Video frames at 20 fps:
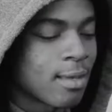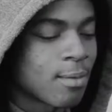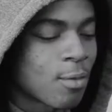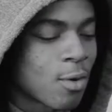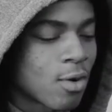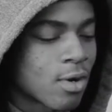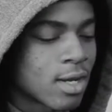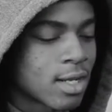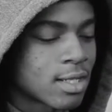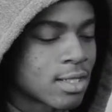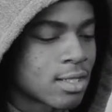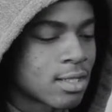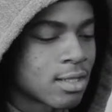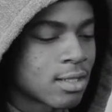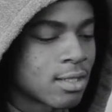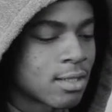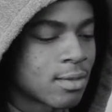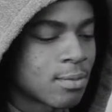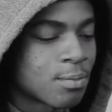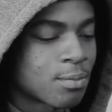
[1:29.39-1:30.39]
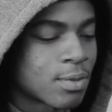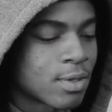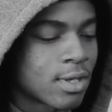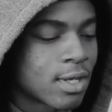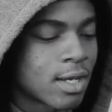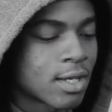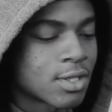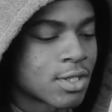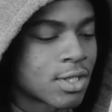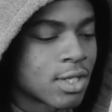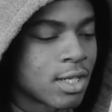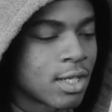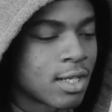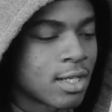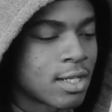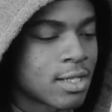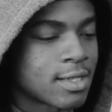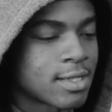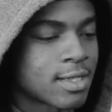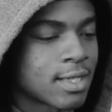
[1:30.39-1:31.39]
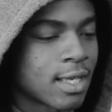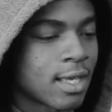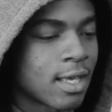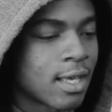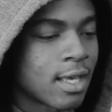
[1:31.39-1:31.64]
getting more into production and